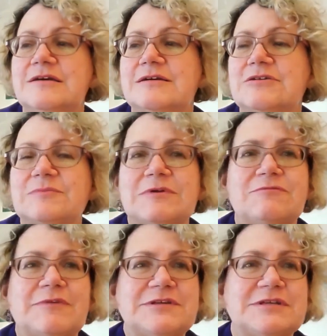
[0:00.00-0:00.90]
A little bit
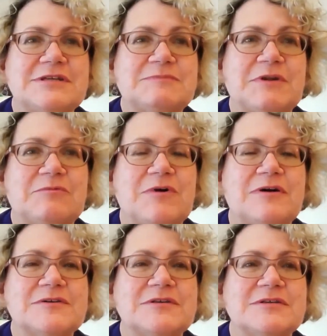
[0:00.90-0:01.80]
rusty. It's been a while
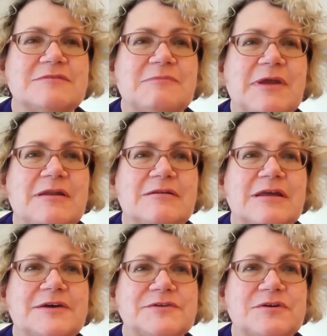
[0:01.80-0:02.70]
since I've been
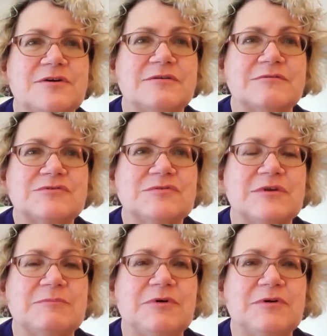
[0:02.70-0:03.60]
last on doing
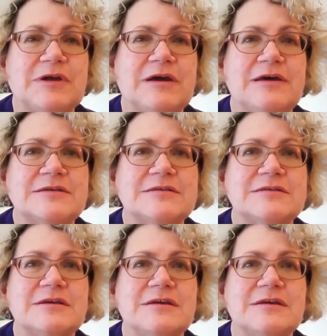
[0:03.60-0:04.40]
a podcast.